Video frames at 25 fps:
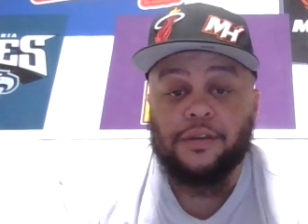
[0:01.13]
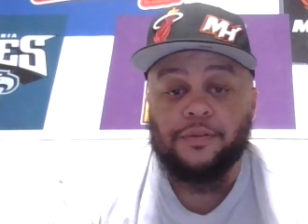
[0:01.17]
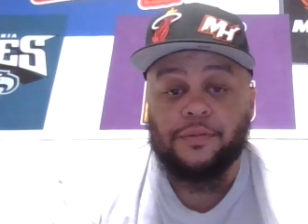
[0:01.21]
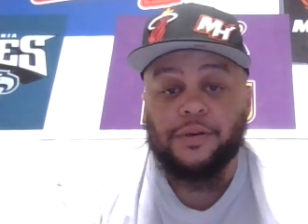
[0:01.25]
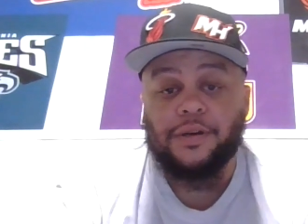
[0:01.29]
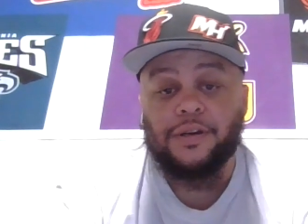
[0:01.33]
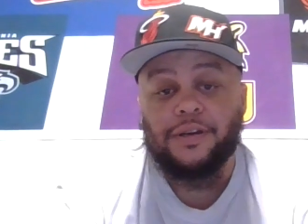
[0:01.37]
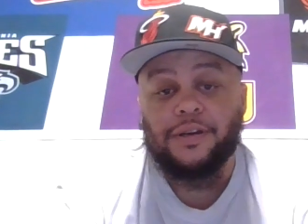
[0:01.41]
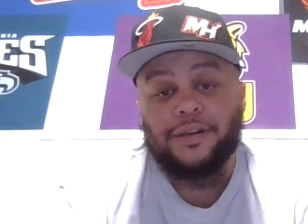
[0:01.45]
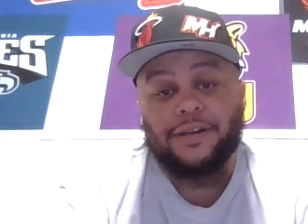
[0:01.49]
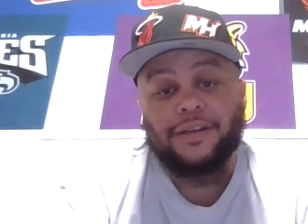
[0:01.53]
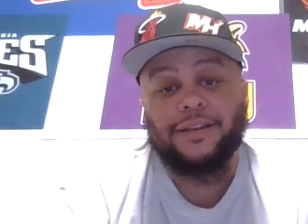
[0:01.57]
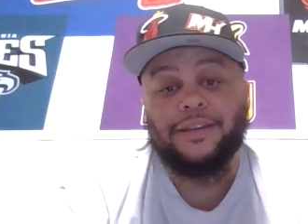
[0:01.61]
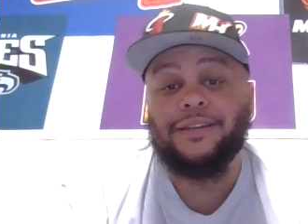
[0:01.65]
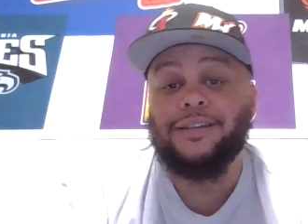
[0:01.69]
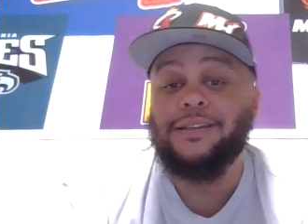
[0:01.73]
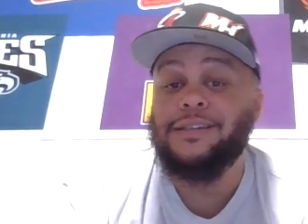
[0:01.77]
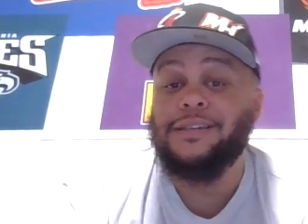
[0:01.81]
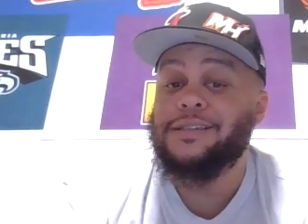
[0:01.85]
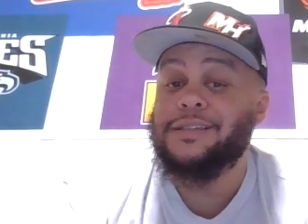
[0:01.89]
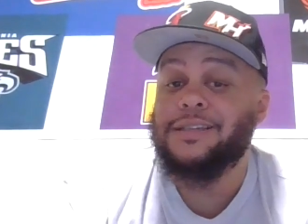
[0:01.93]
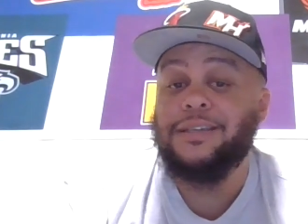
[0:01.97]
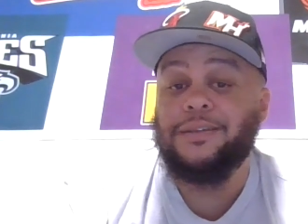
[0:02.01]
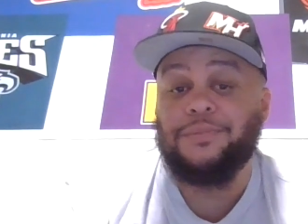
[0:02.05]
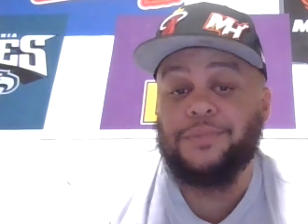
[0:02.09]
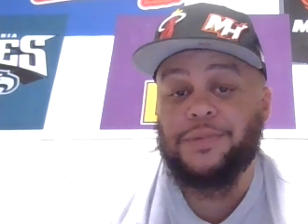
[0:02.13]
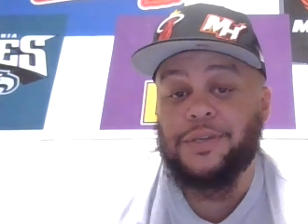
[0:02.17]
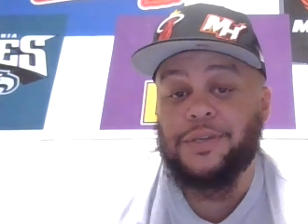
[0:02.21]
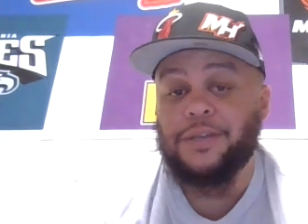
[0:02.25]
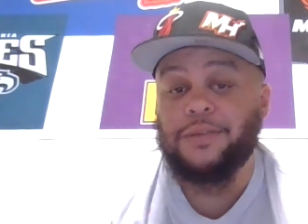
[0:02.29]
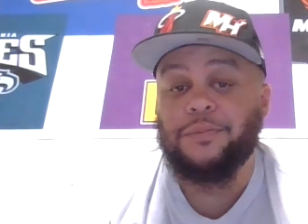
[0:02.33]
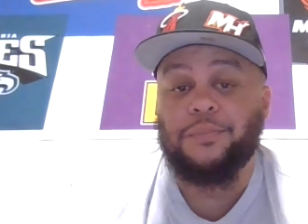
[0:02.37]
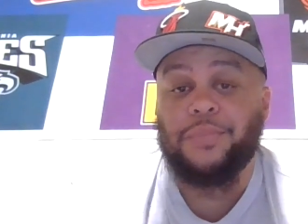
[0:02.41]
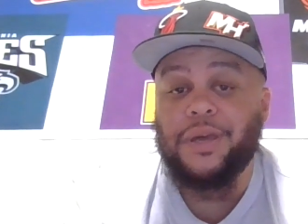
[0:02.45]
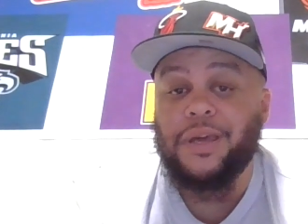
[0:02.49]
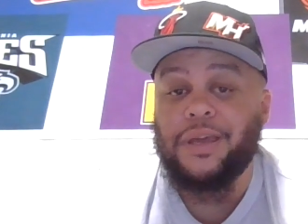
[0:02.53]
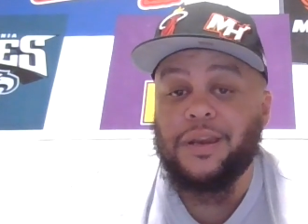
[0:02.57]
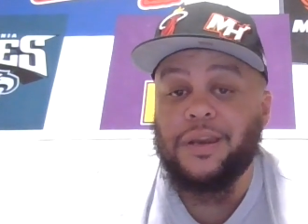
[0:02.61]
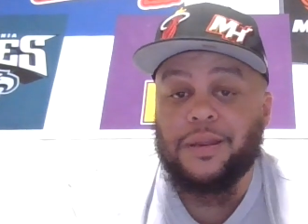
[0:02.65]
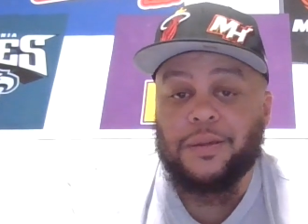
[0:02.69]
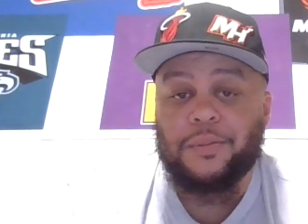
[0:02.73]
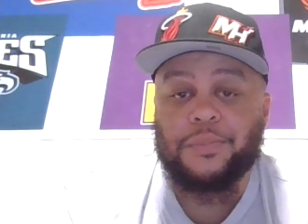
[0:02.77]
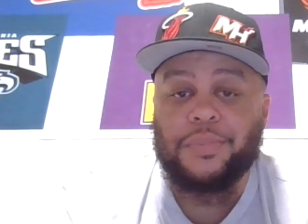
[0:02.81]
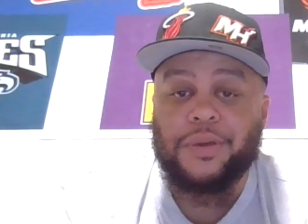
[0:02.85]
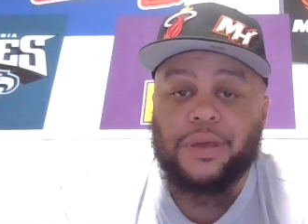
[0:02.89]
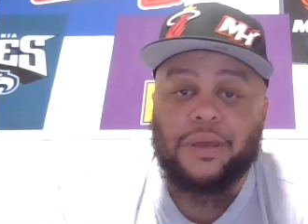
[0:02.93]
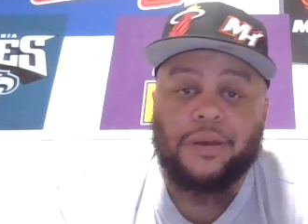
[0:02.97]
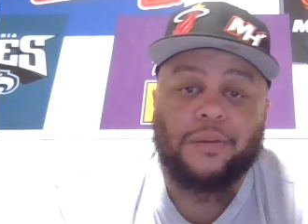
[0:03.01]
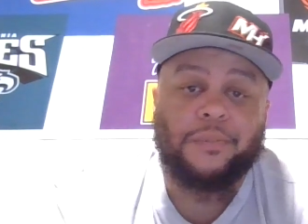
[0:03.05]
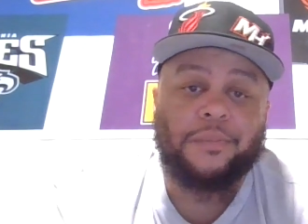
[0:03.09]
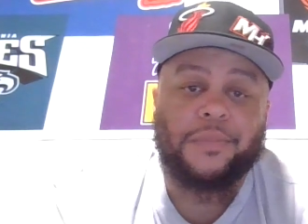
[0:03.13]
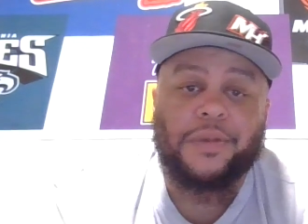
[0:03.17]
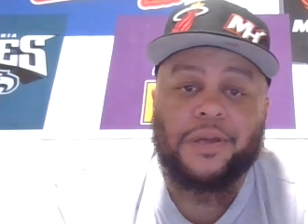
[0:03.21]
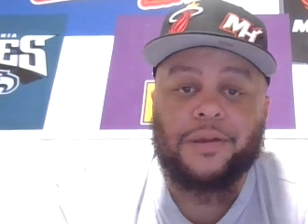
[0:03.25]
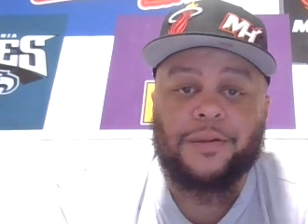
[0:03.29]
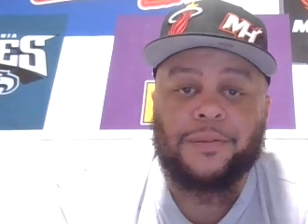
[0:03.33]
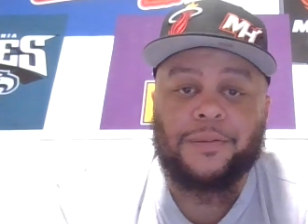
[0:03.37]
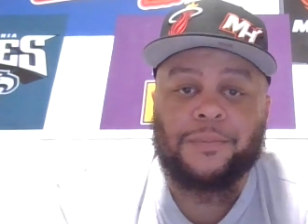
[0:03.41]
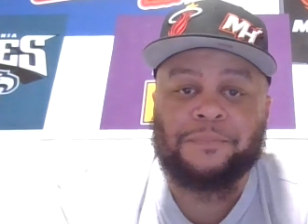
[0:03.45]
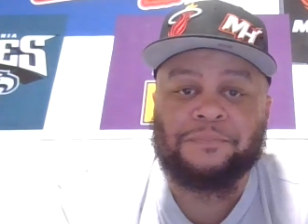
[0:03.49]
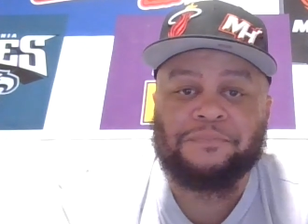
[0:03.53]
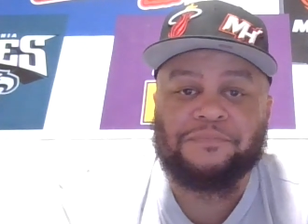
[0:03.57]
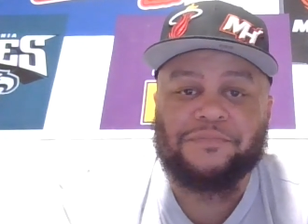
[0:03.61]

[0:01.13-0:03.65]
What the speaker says: Well, the East keep getting better and better, man.